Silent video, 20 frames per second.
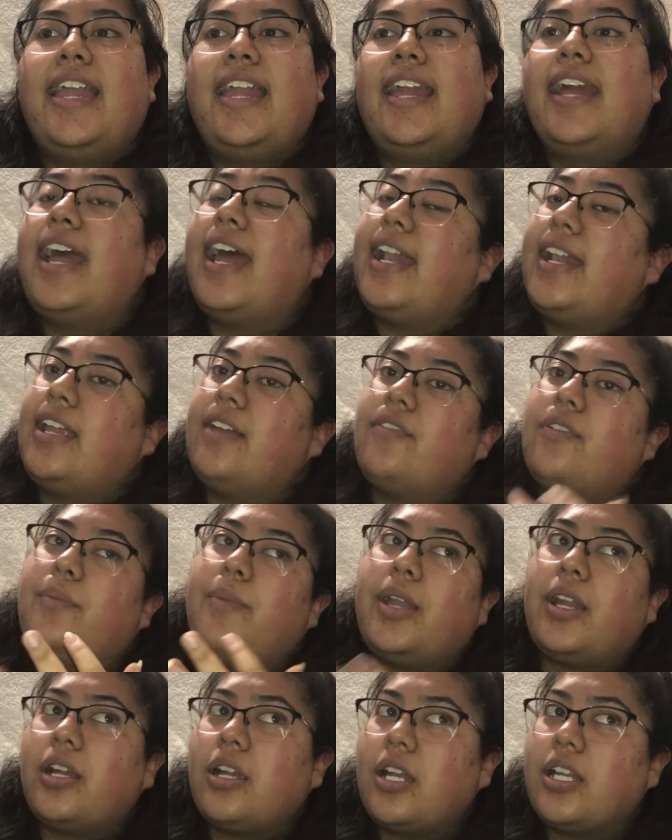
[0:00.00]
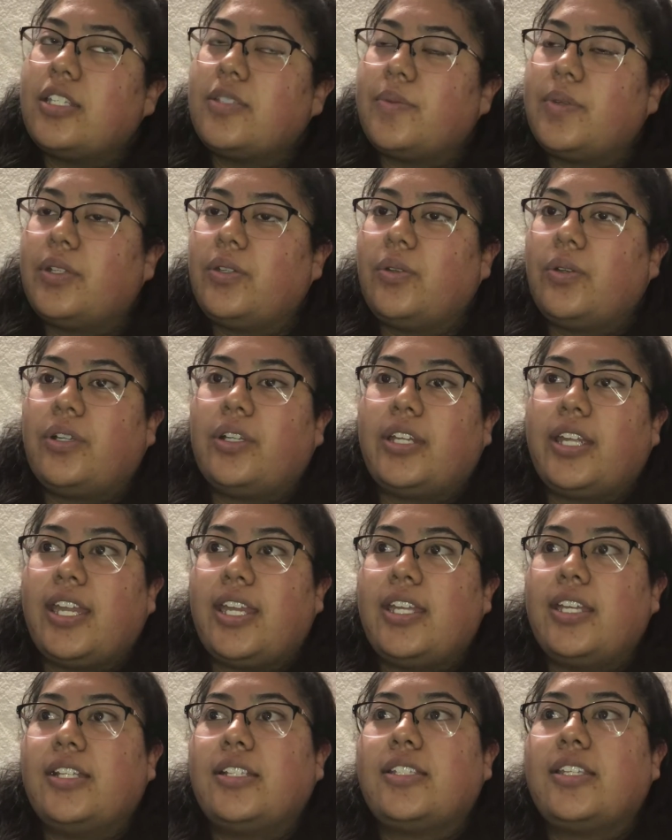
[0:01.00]
I had never met her husband nor her
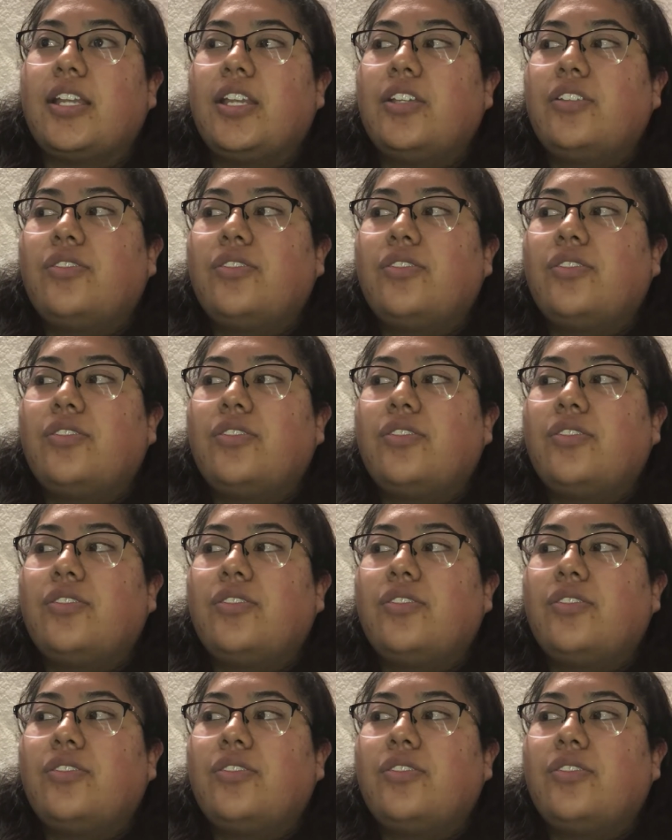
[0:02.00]
kids.